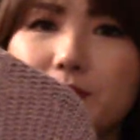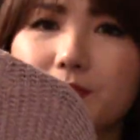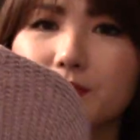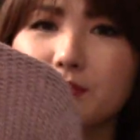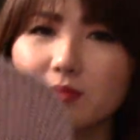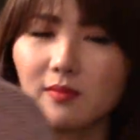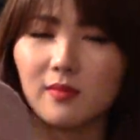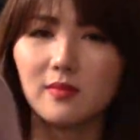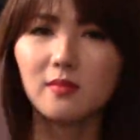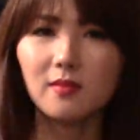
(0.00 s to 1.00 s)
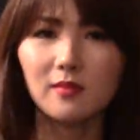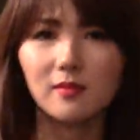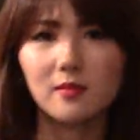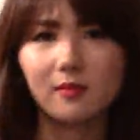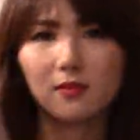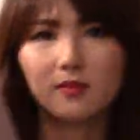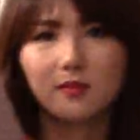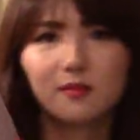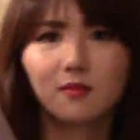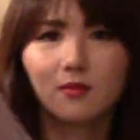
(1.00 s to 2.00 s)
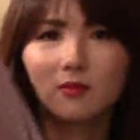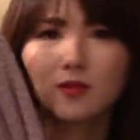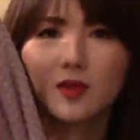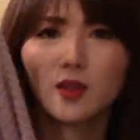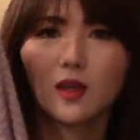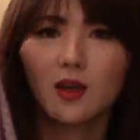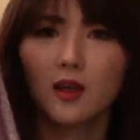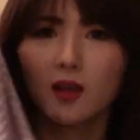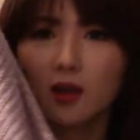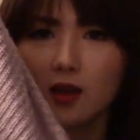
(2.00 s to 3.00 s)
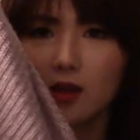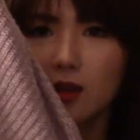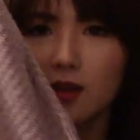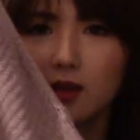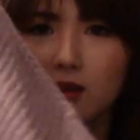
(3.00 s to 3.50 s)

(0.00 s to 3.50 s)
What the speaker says: Nobody speaks.